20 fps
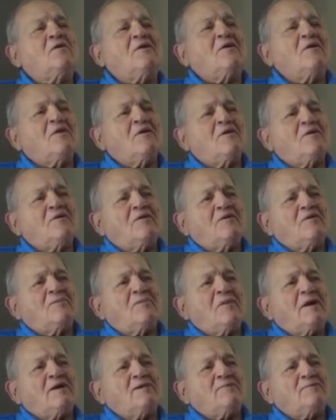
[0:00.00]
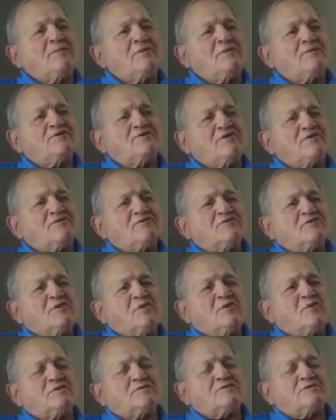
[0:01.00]
The bypass
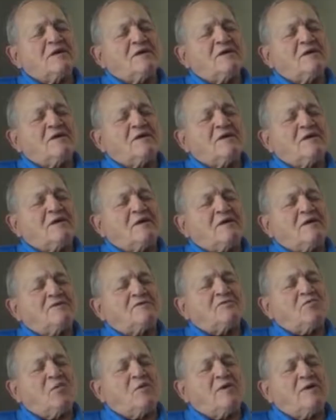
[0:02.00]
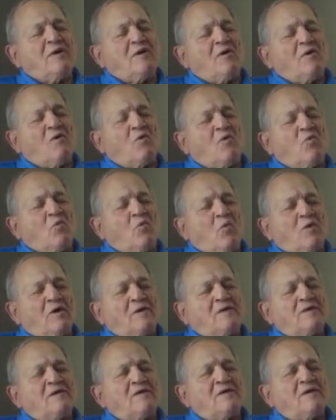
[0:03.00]
surgery was in
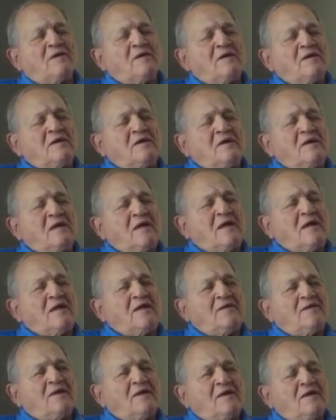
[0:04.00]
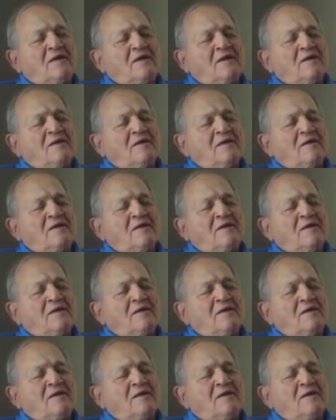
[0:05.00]
2001, and